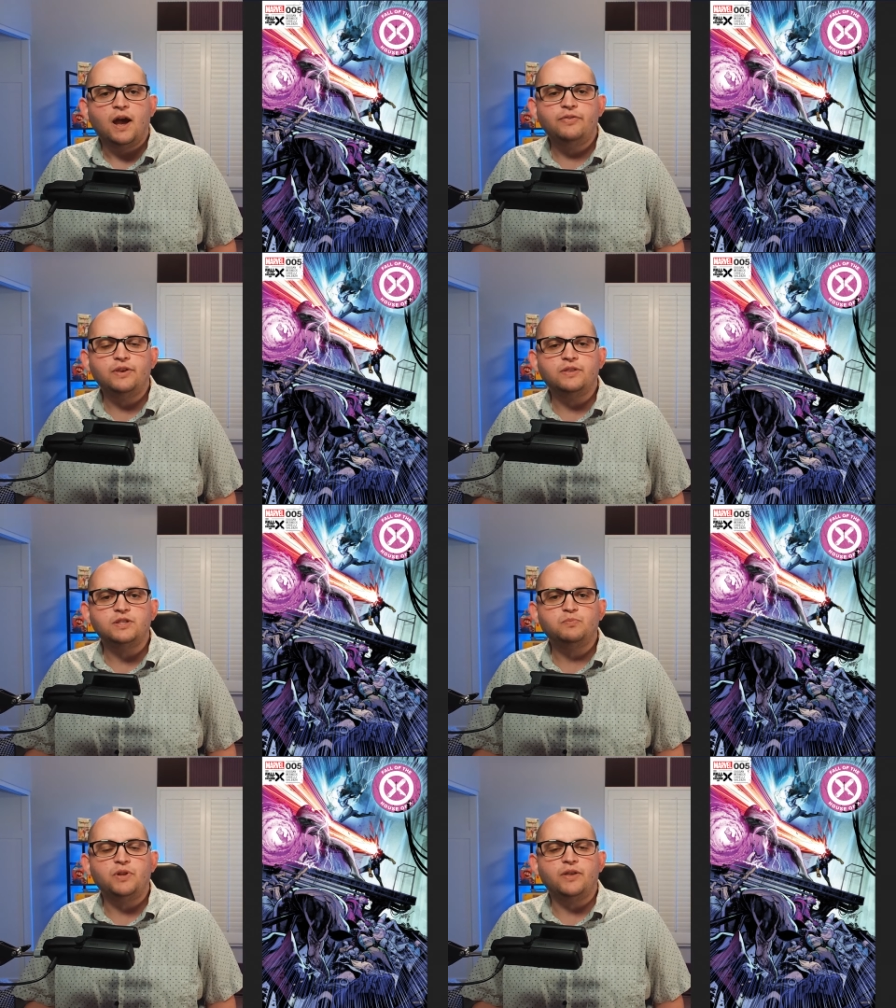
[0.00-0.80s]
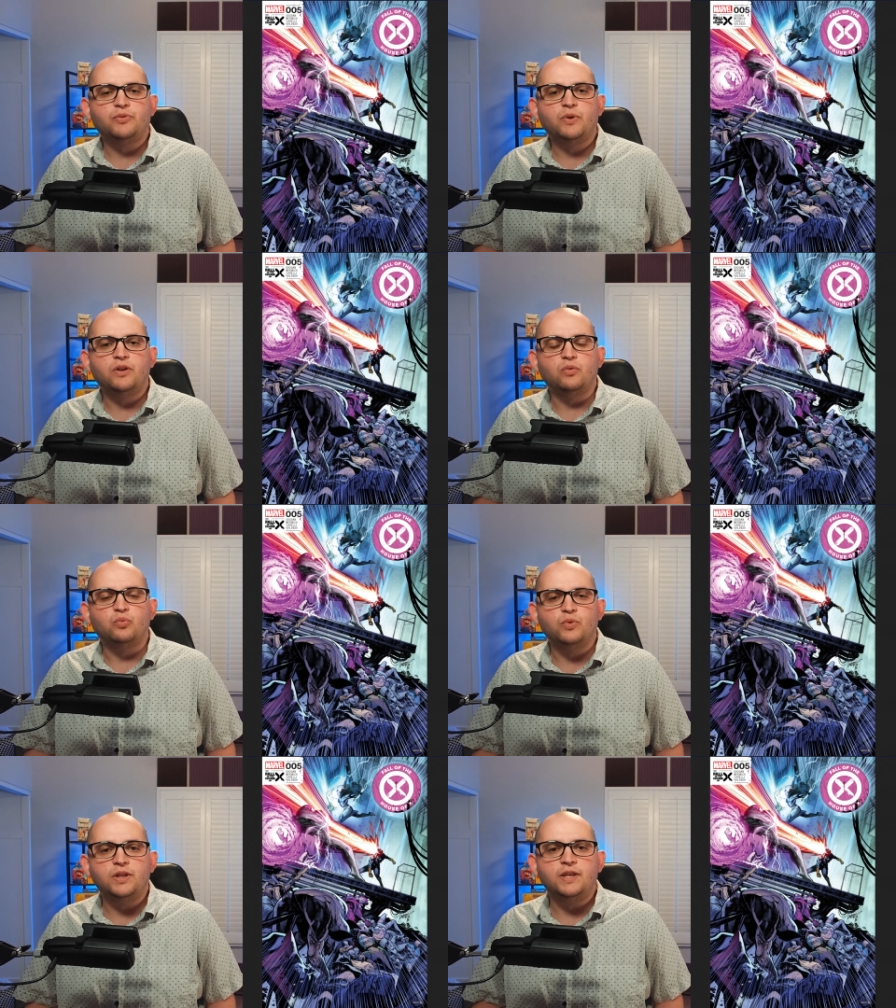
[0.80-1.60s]
I think this plot thread
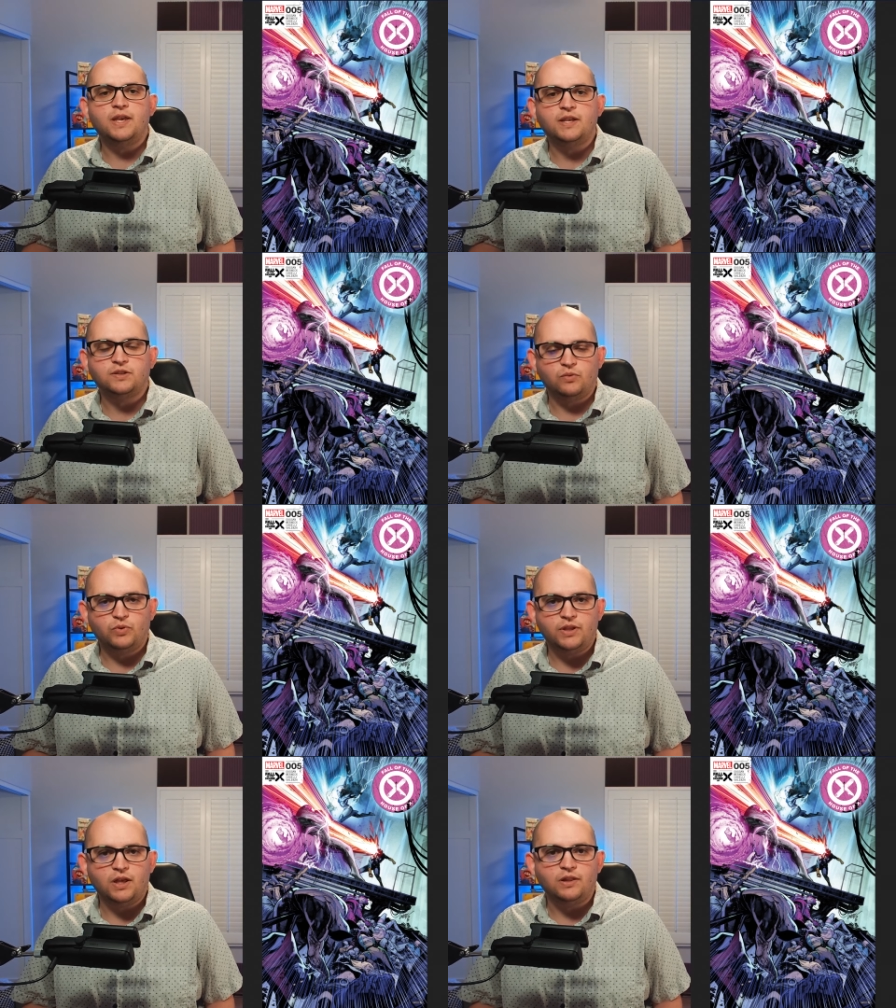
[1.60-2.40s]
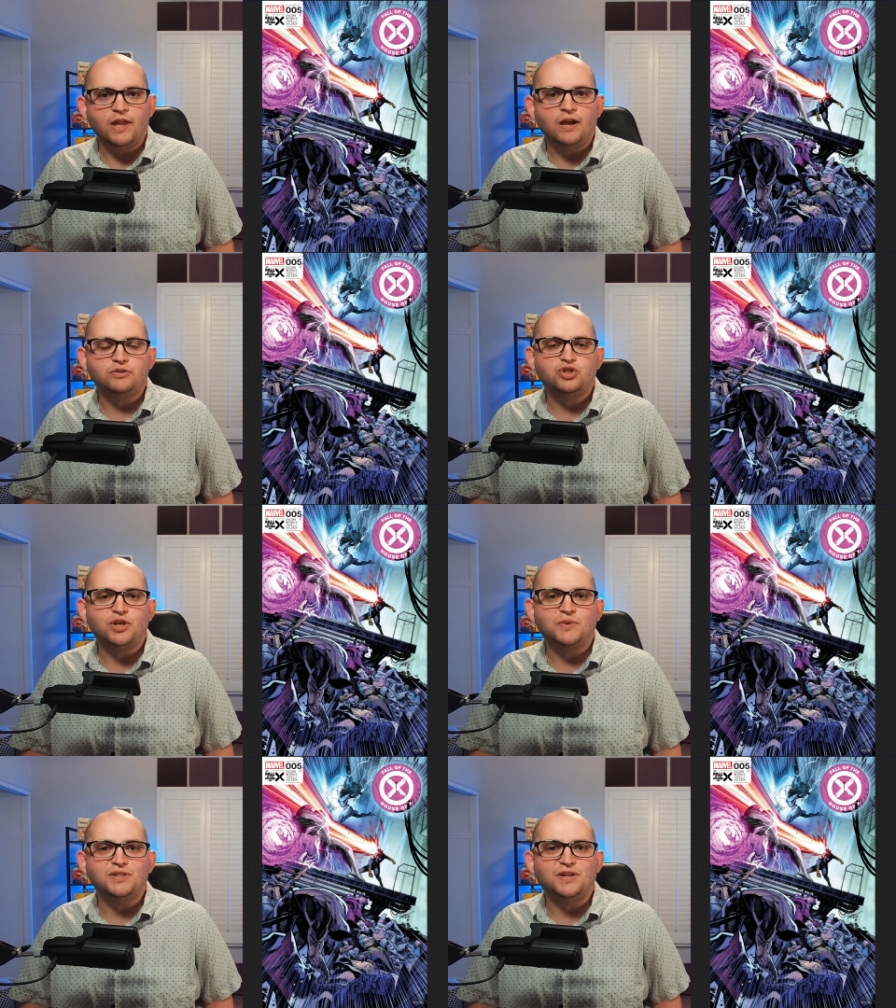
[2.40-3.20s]
really, really allows
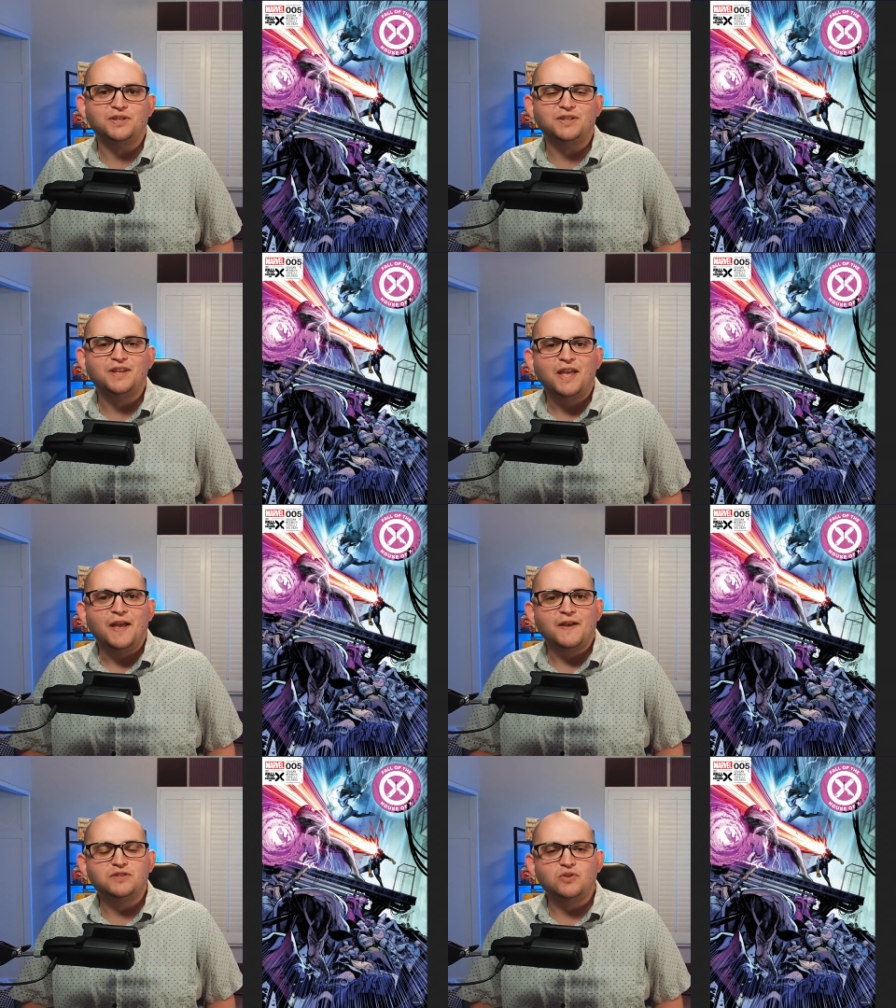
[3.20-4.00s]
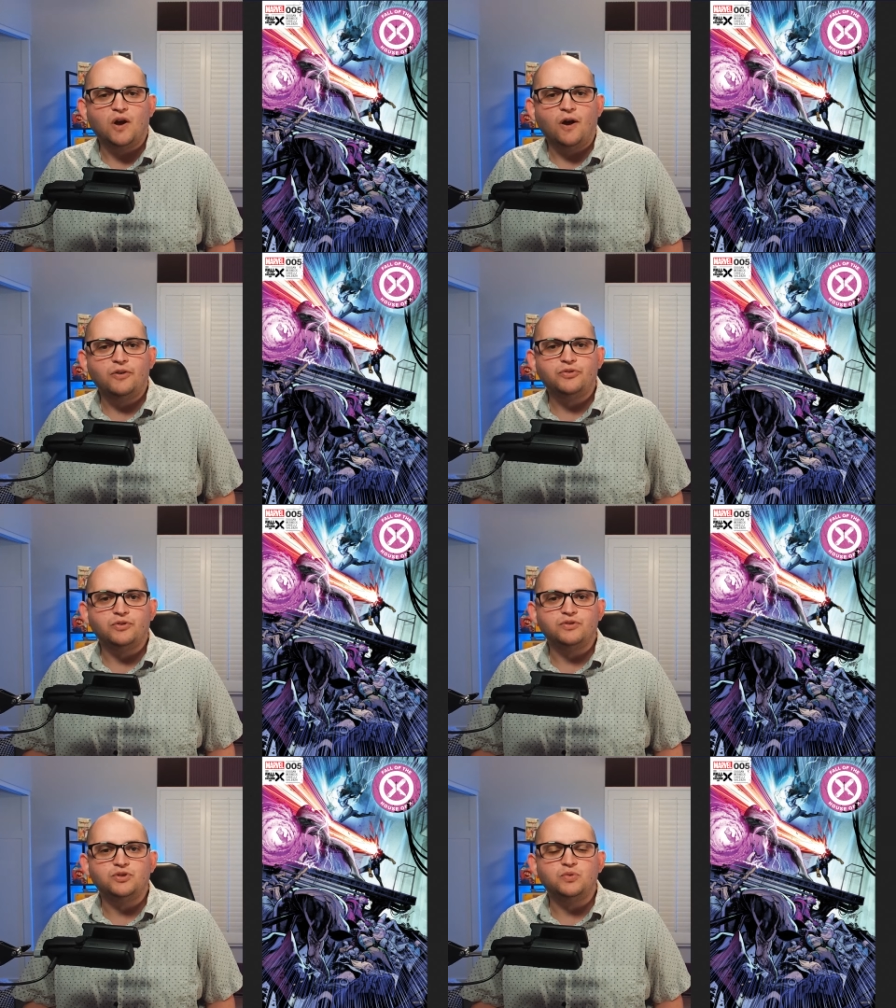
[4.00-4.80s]
Gerry Duggan as an
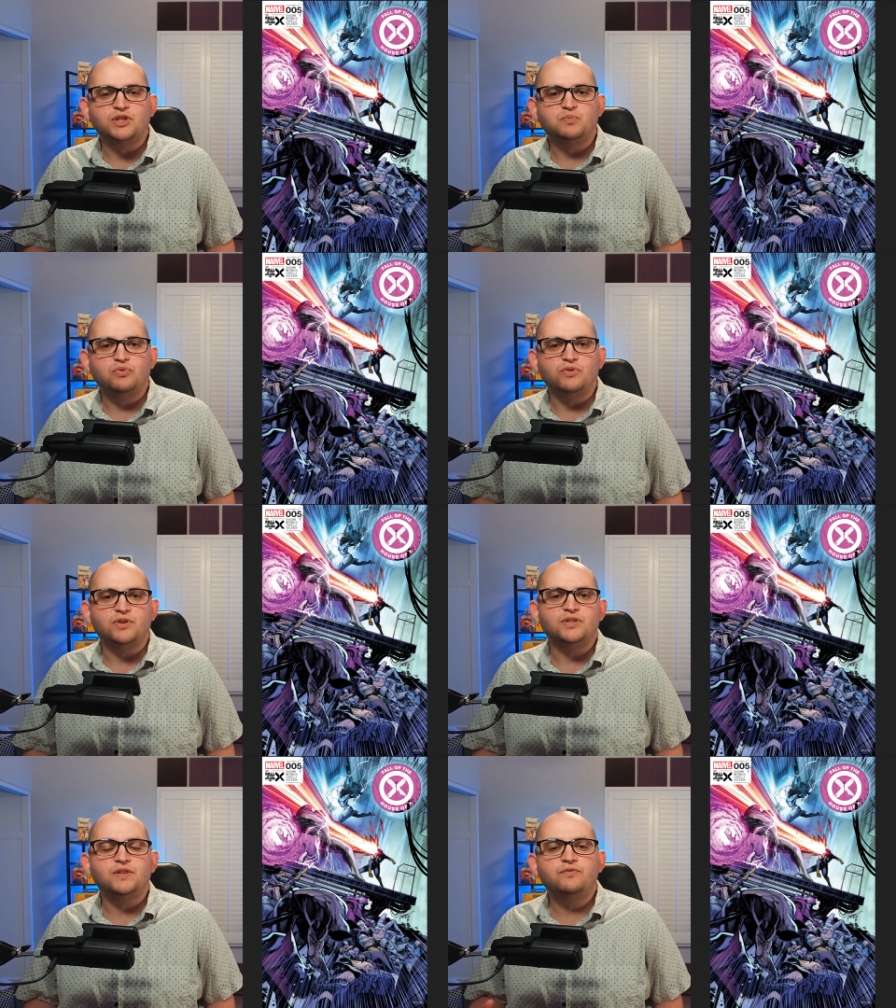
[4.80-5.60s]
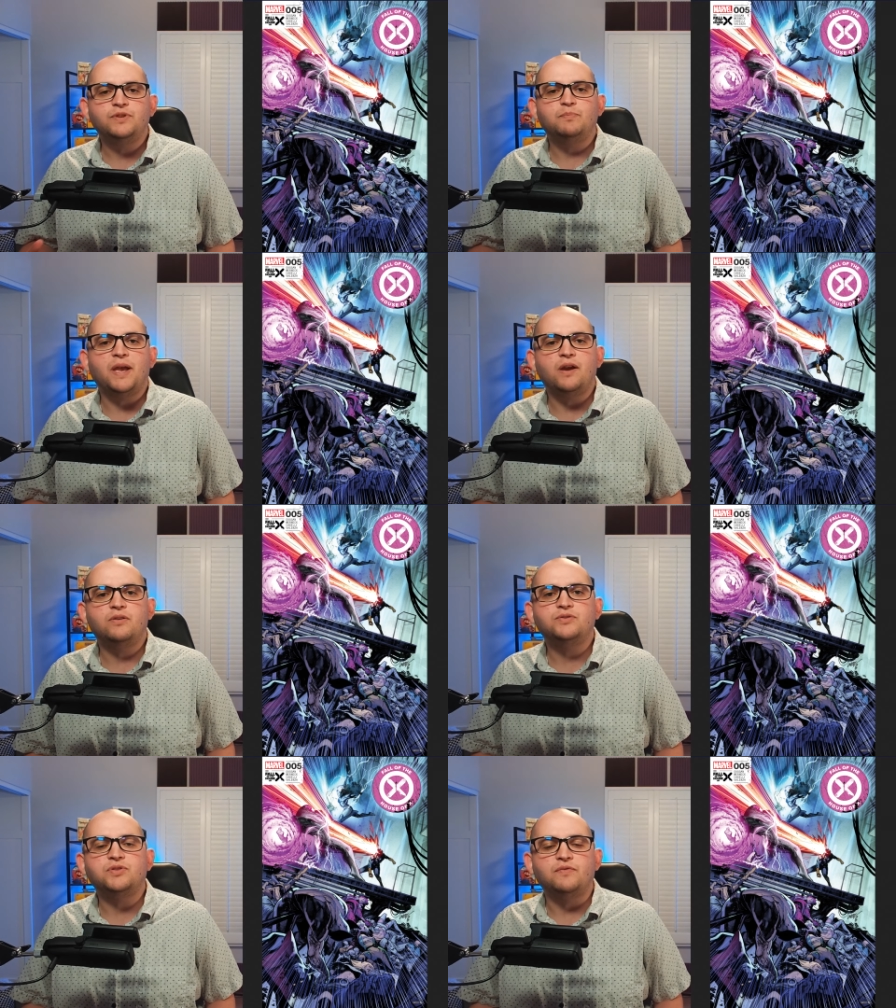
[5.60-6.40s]
author to explore different
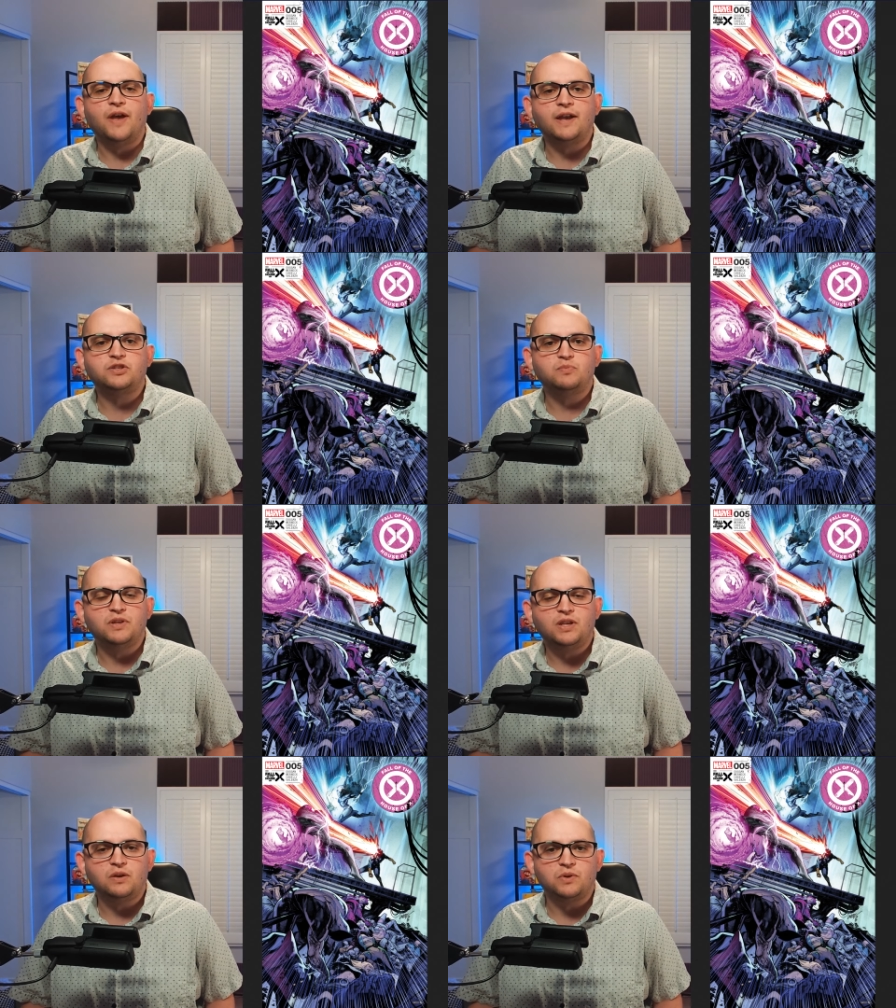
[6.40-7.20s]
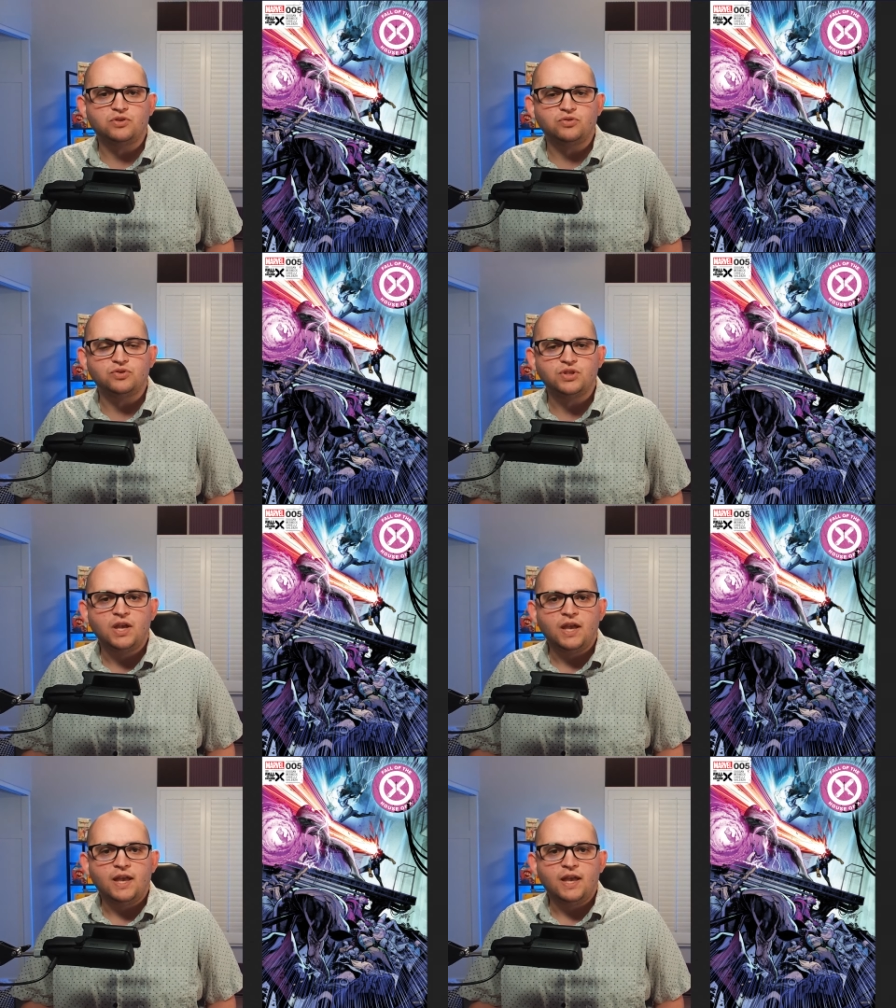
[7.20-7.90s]
pairs of X-Men characters